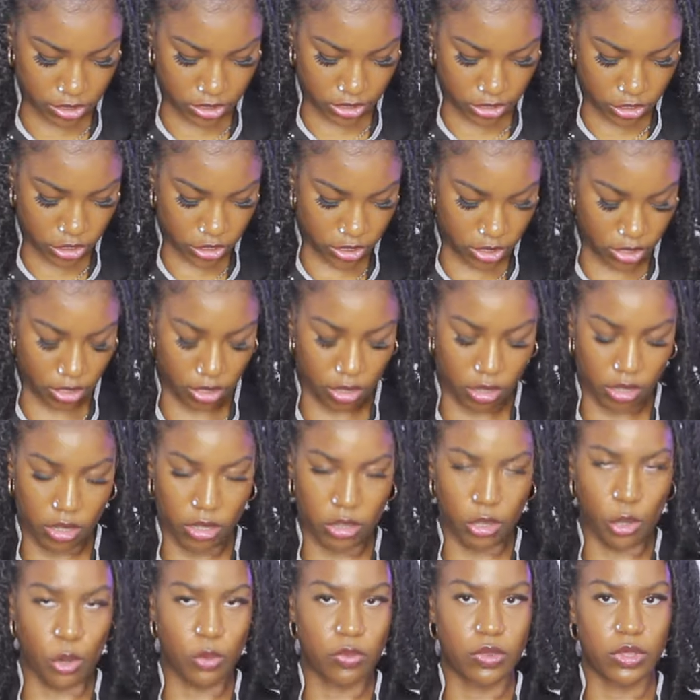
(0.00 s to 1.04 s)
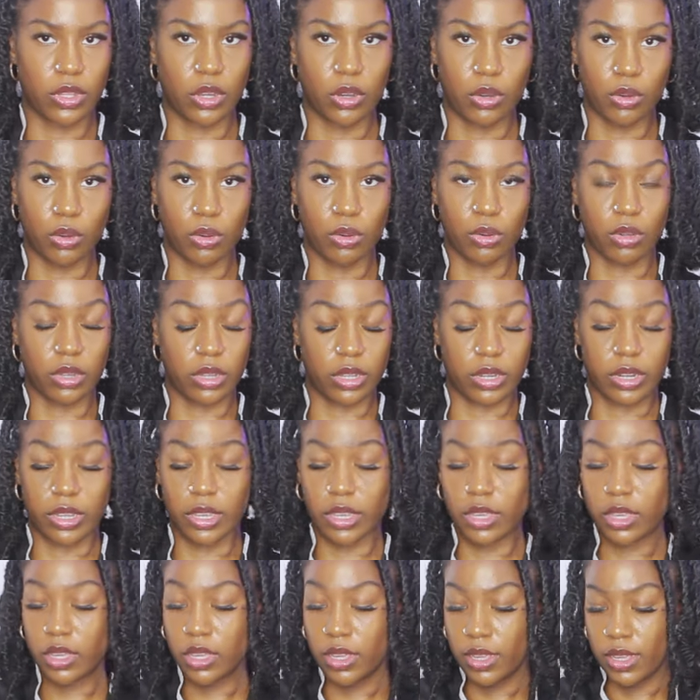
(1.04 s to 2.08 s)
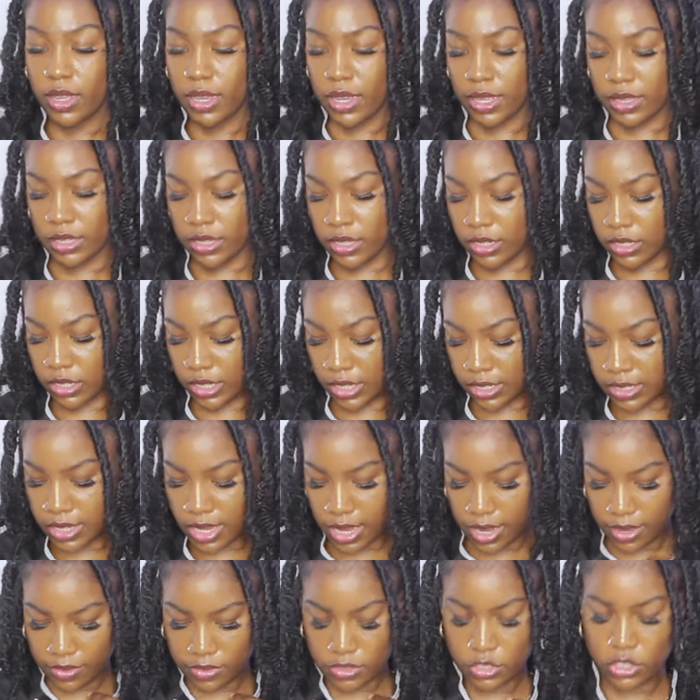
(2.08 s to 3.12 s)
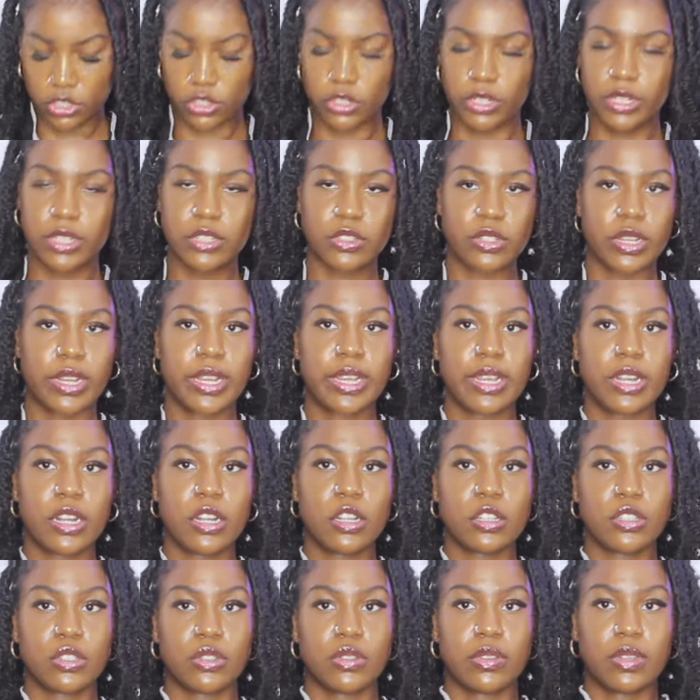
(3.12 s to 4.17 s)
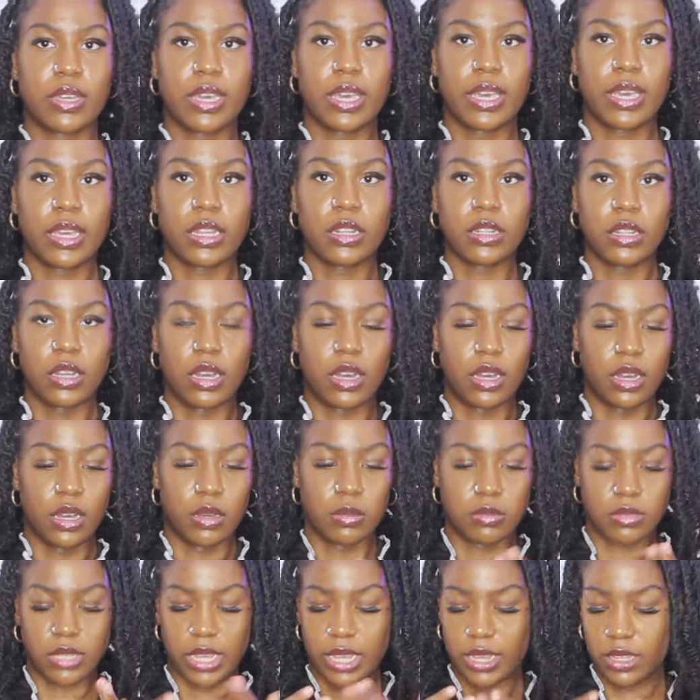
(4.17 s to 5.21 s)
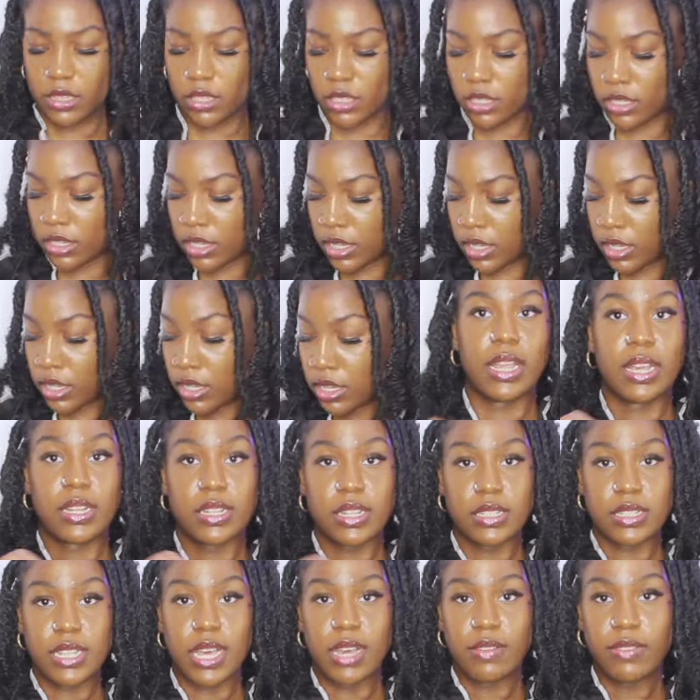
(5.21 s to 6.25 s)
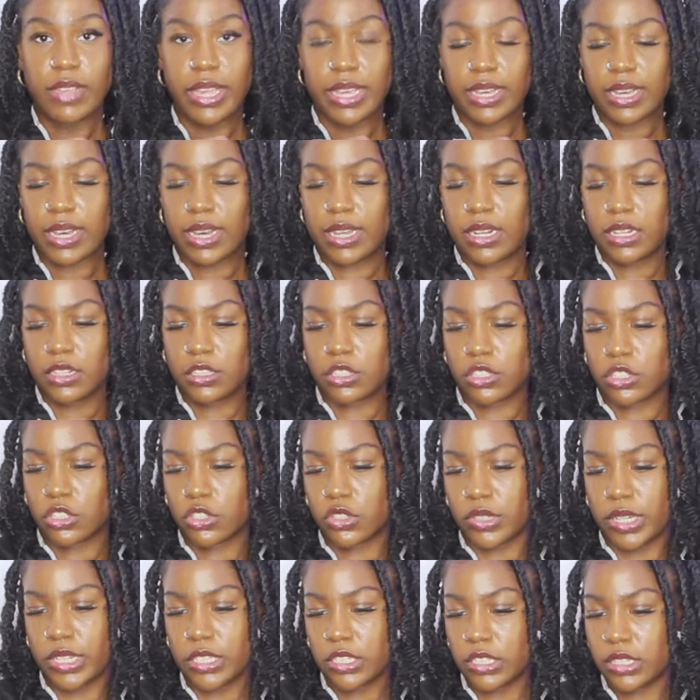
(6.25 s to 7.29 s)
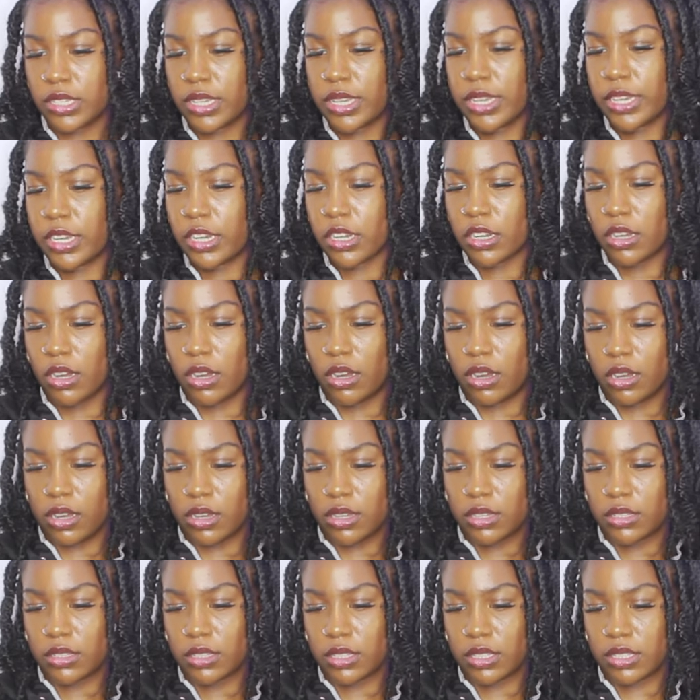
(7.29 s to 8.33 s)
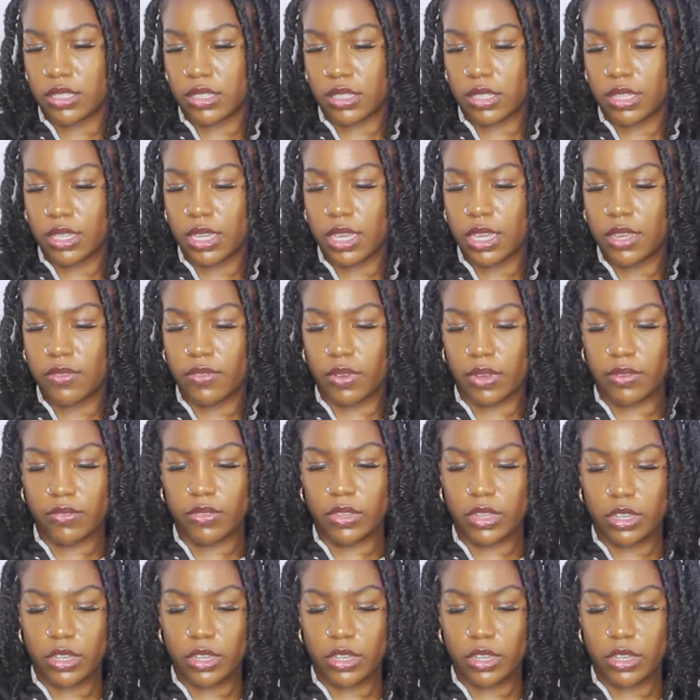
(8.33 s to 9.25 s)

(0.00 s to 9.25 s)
stitching all over the whole hoodie. And then it does have strings right here, so you can tighten the hoodie. And it does have like kind of distressing here on the sleeve of the